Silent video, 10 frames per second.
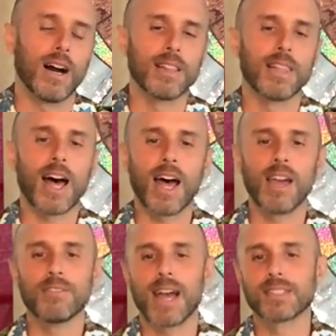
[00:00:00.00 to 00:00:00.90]

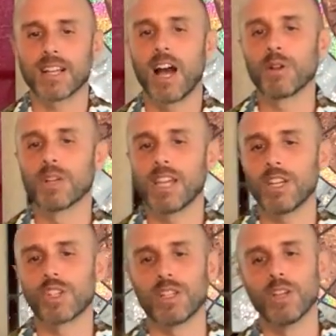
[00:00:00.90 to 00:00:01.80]
alive, as a
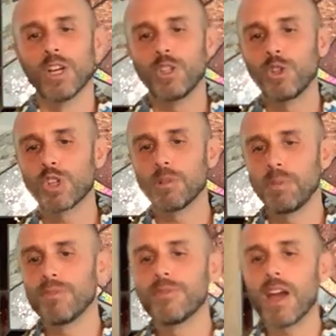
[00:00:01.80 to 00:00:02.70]
congregation, you should
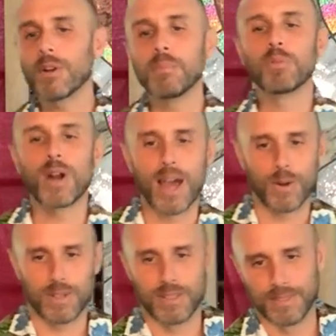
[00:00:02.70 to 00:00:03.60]
be very proud
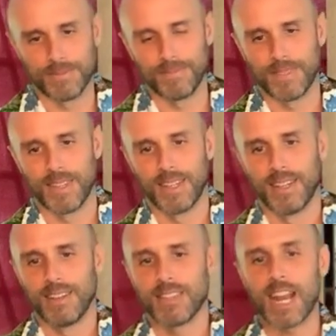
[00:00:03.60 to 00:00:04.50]

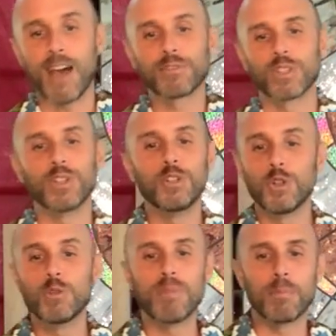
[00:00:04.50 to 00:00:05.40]
that after the
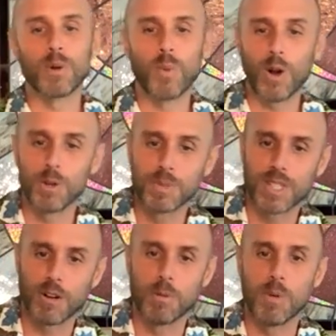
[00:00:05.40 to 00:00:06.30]
new member welcome
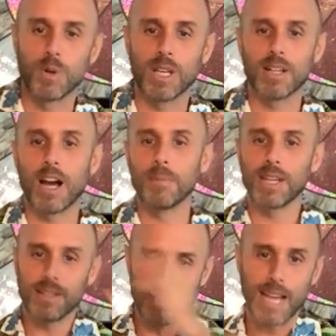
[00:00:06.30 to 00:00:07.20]
ceremony
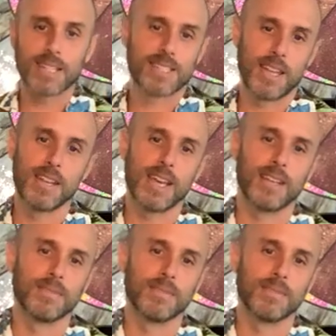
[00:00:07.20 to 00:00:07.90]
coming next Sunday,